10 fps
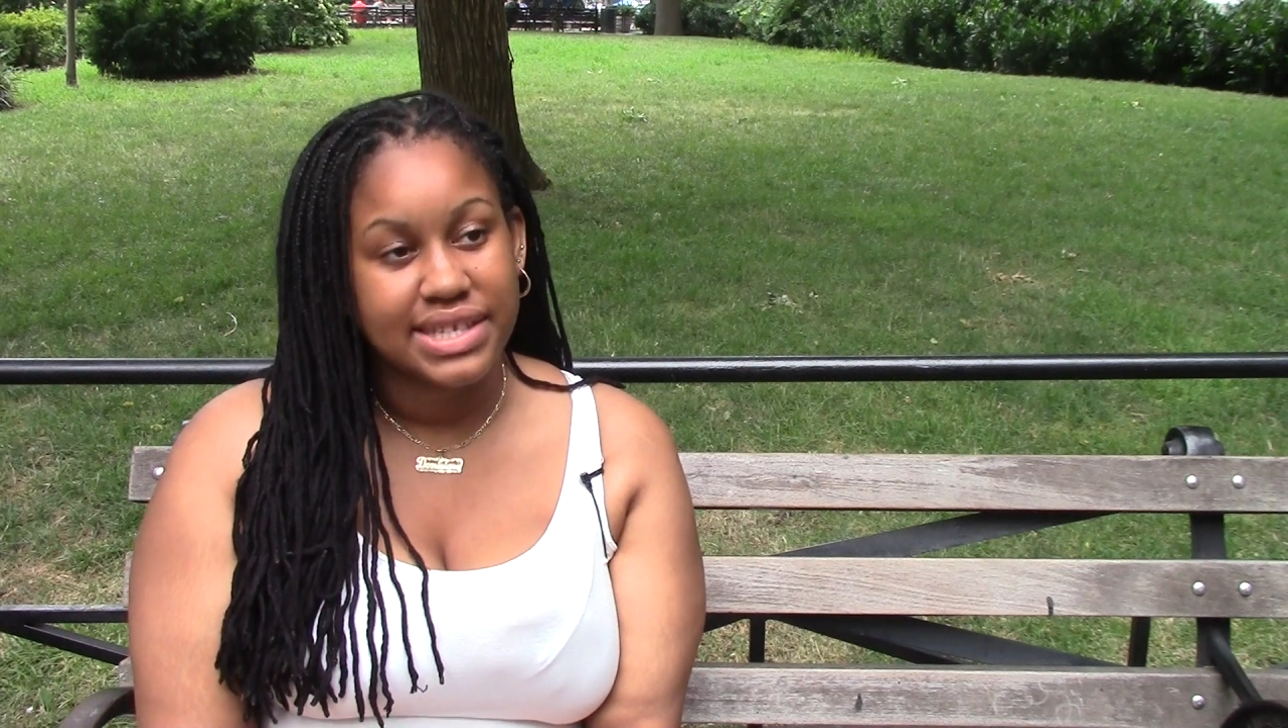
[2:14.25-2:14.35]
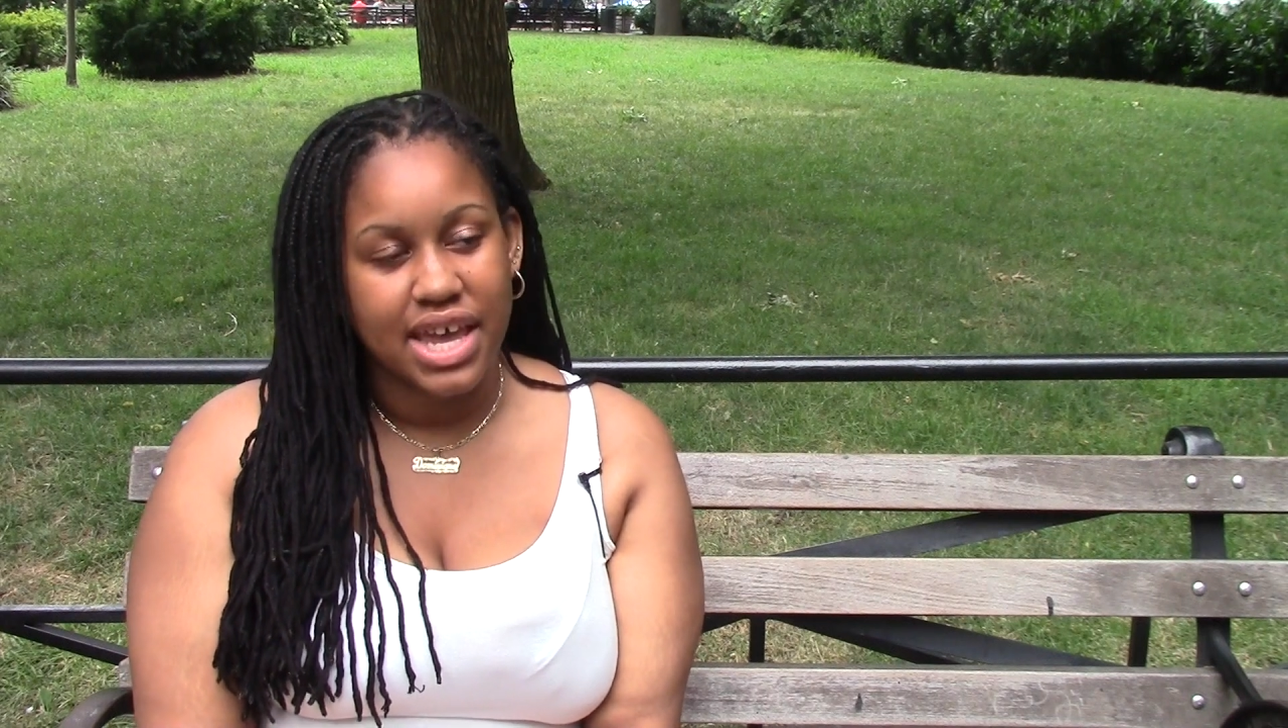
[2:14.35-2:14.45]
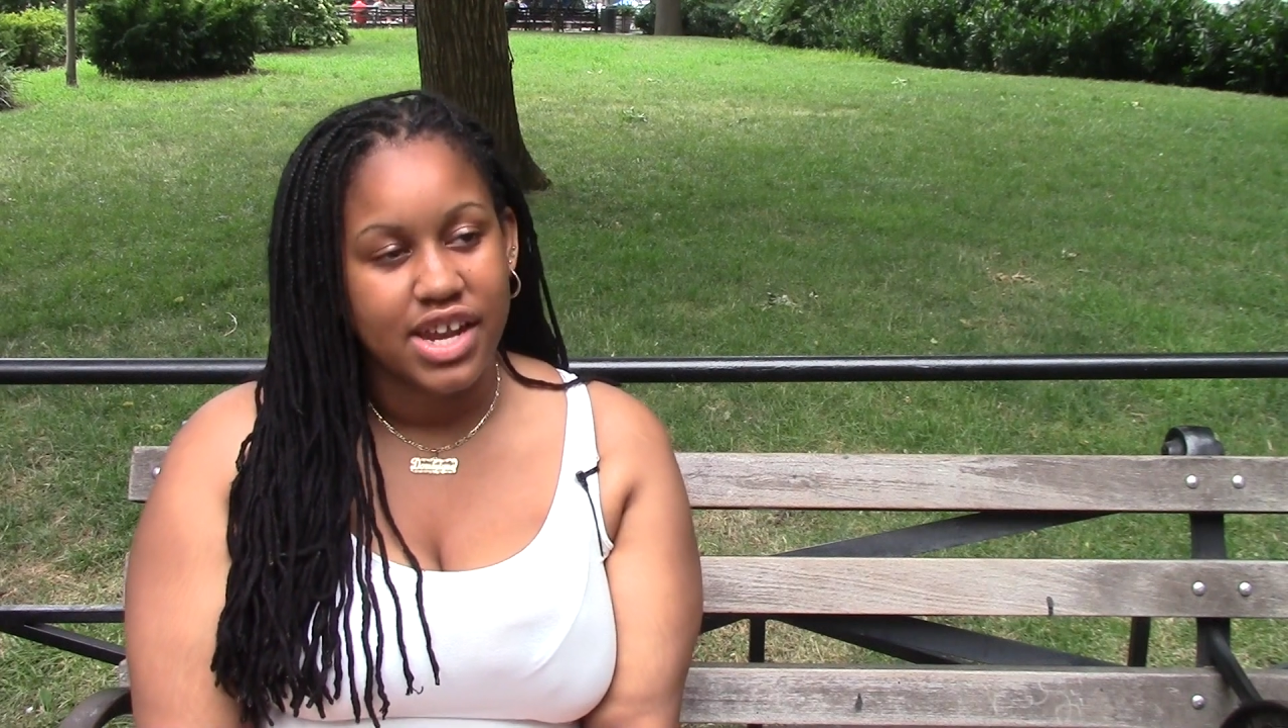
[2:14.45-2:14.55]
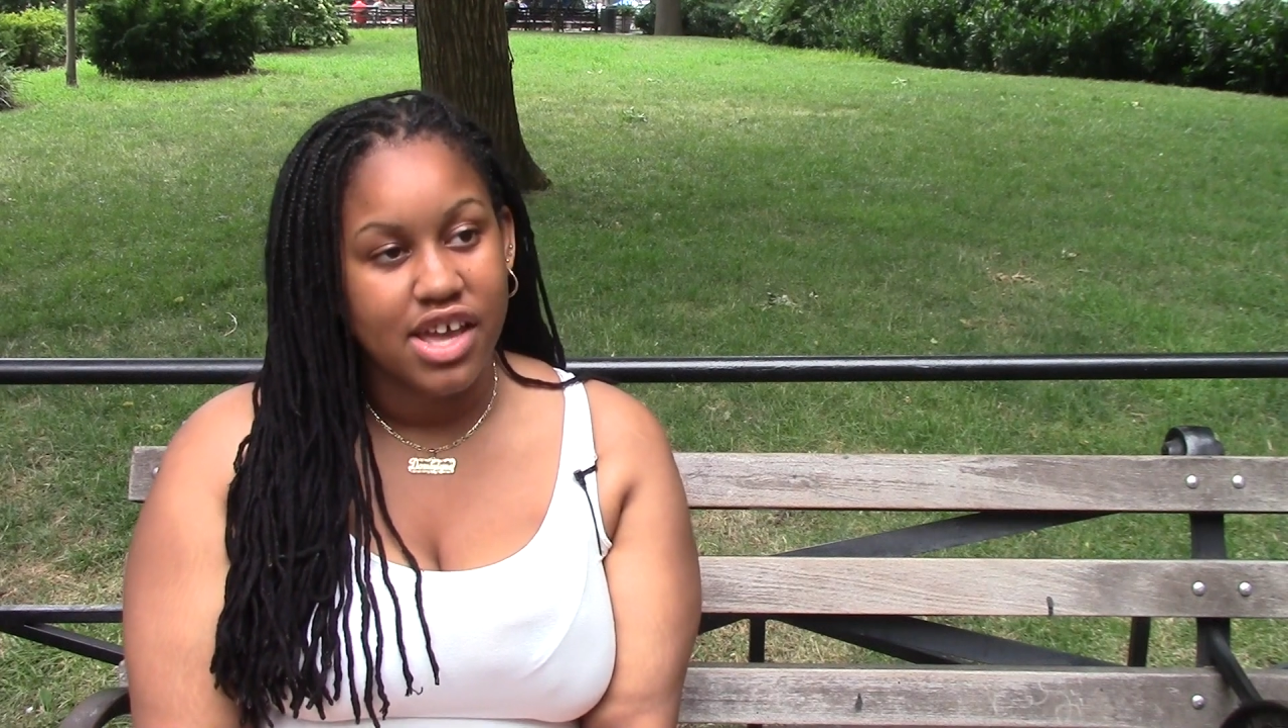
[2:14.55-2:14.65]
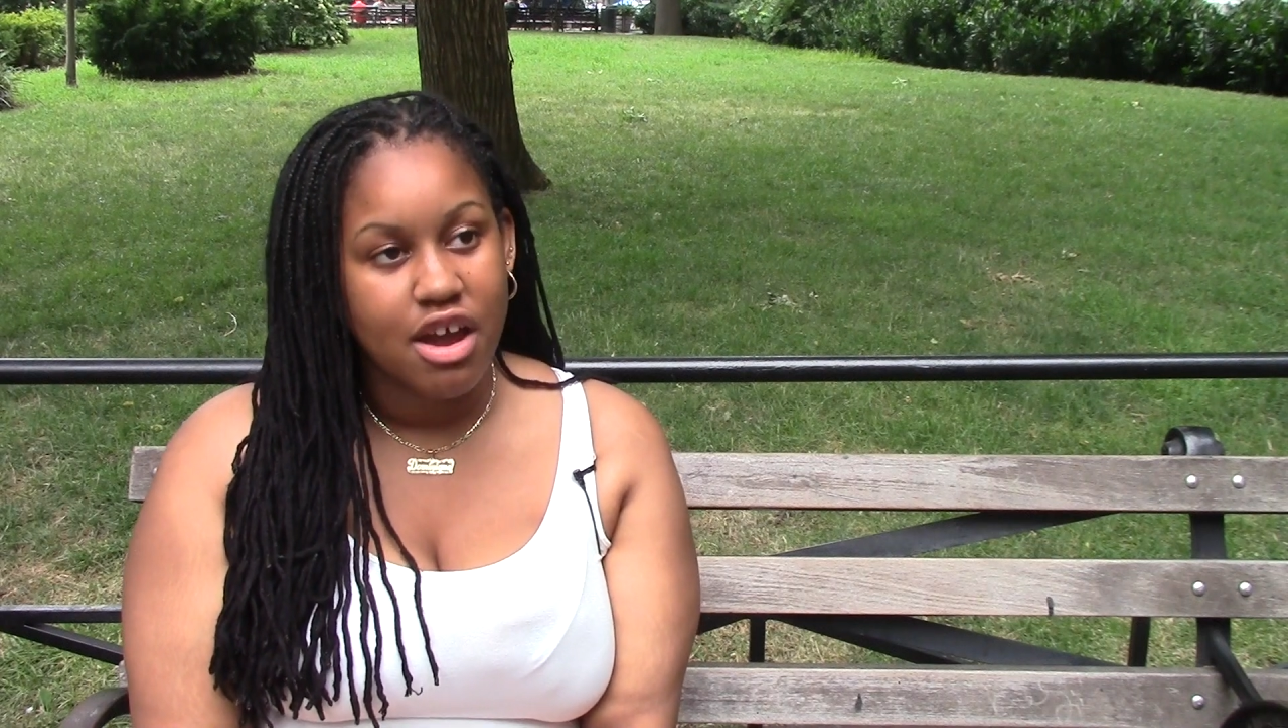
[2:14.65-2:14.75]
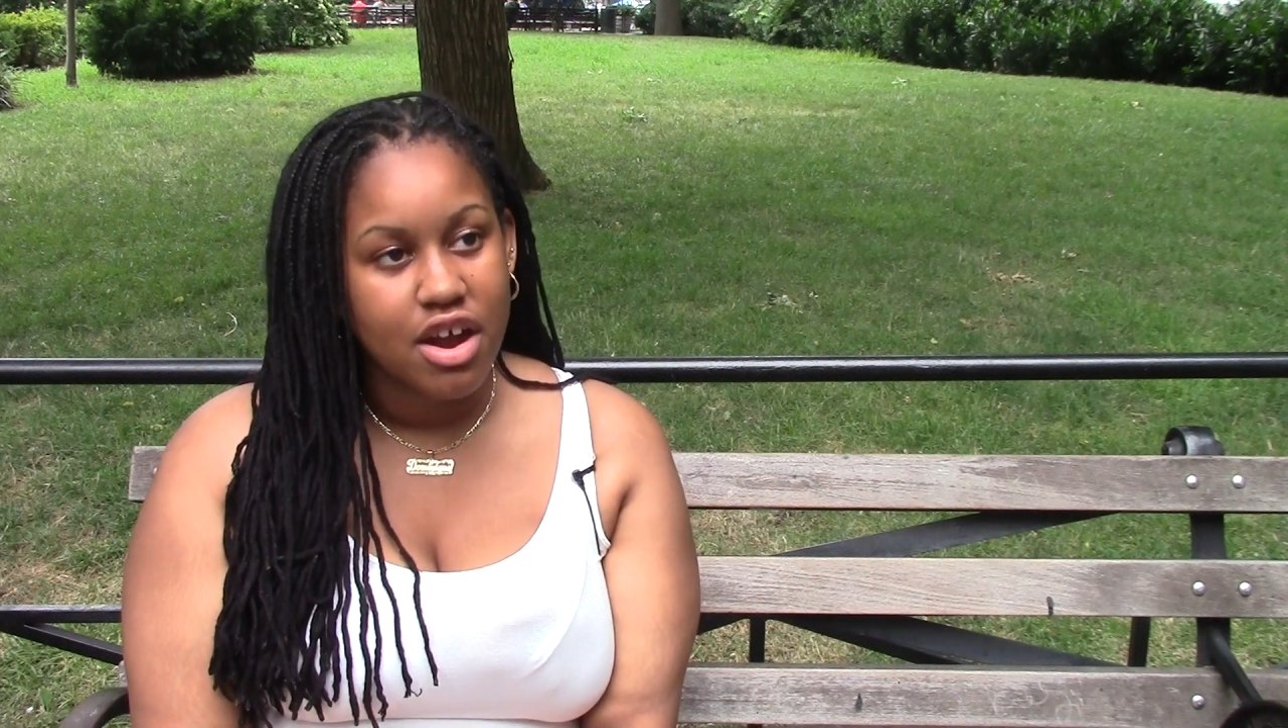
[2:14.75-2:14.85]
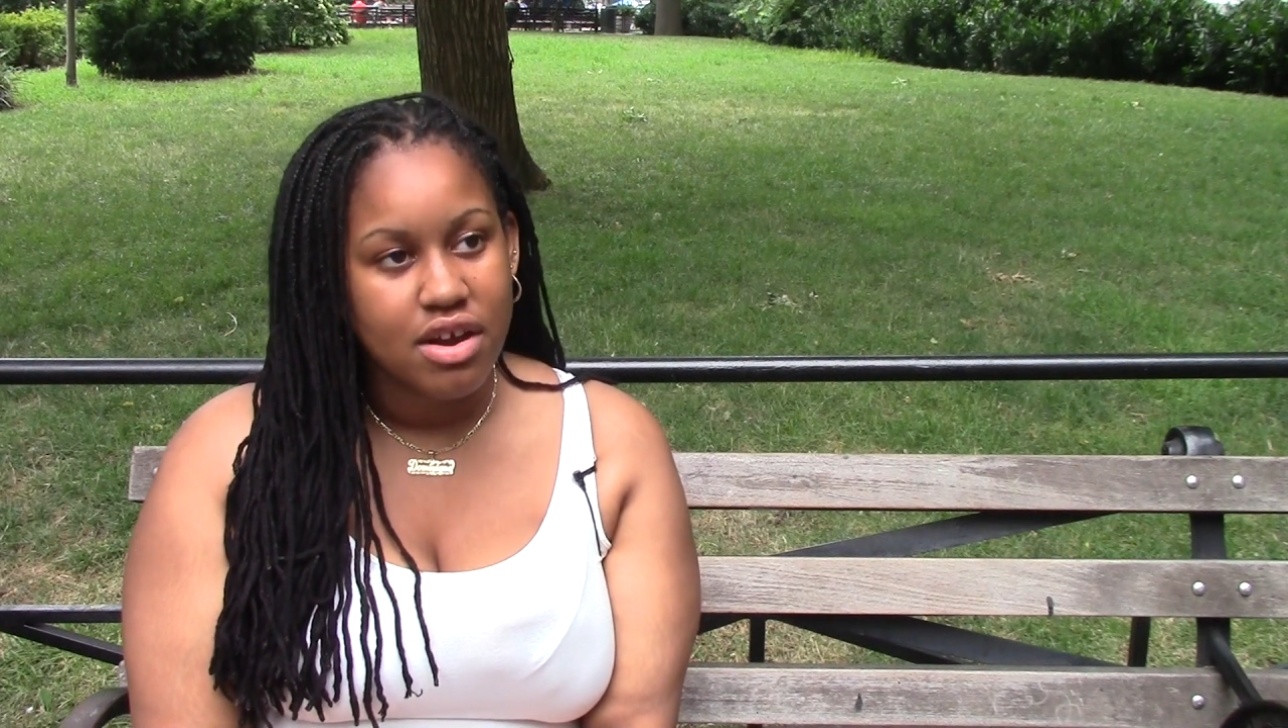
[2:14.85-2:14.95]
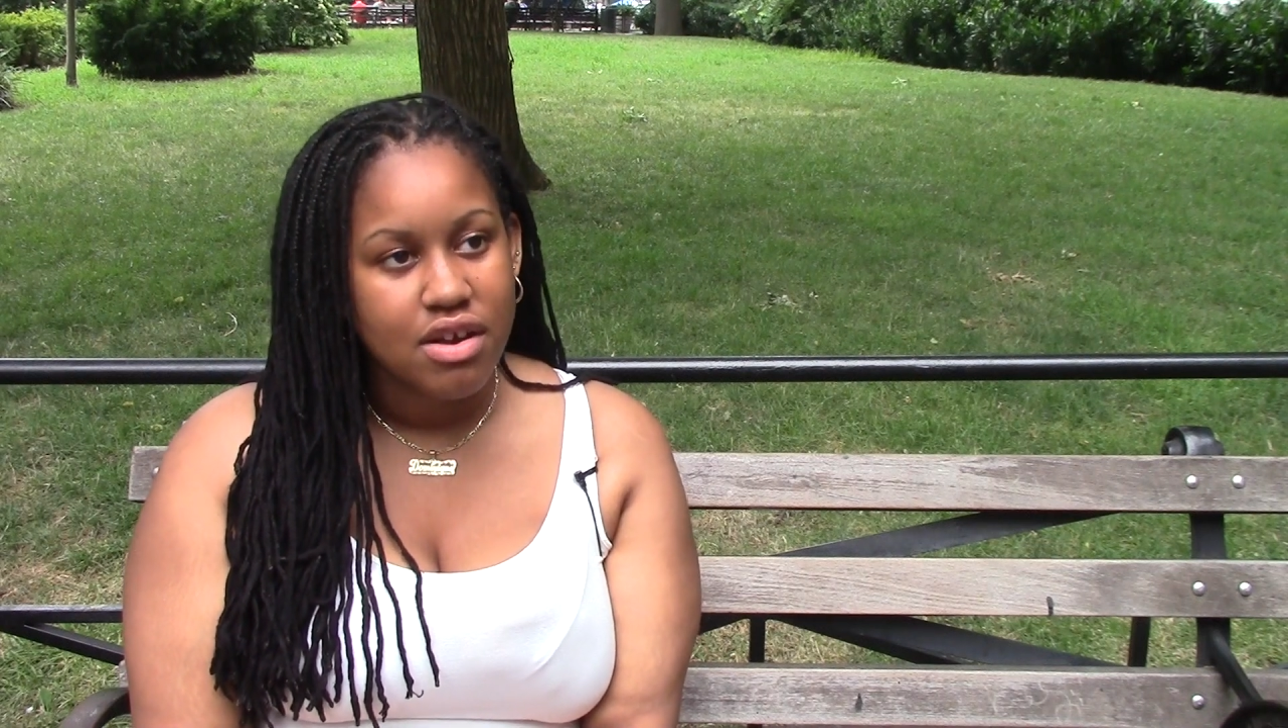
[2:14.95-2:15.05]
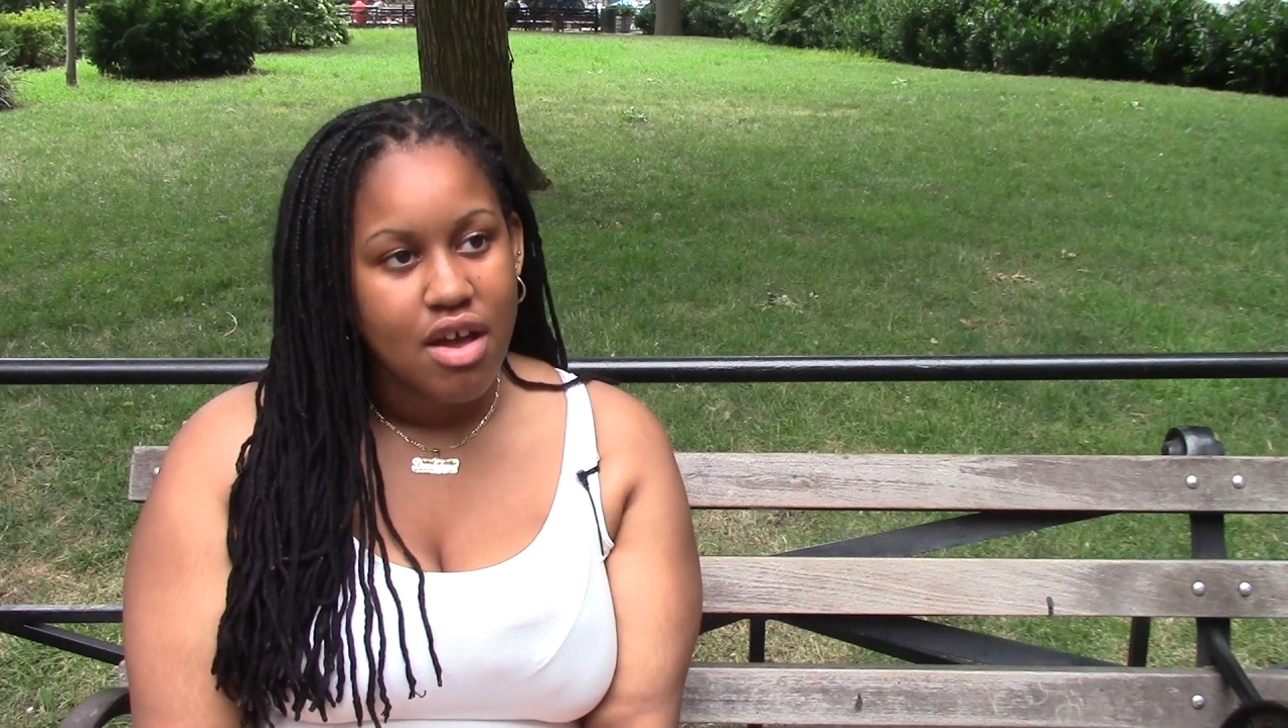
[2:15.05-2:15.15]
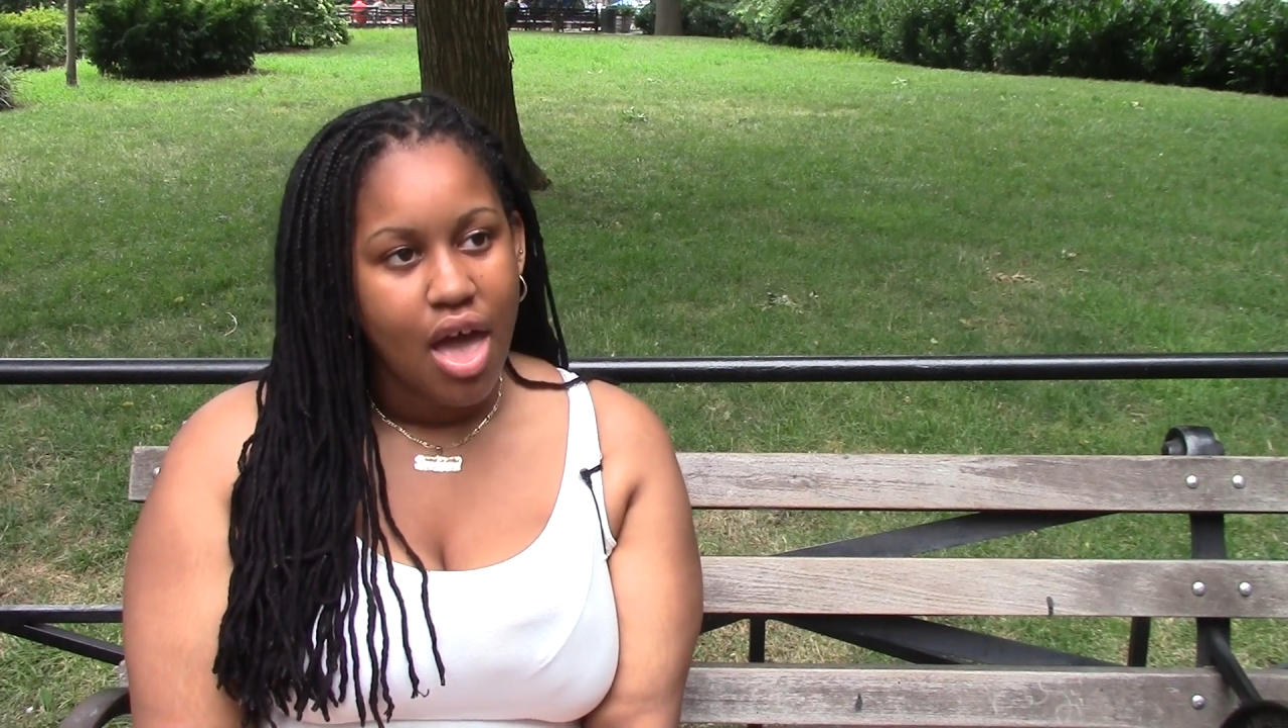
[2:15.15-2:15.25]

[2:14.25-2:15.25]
skinnier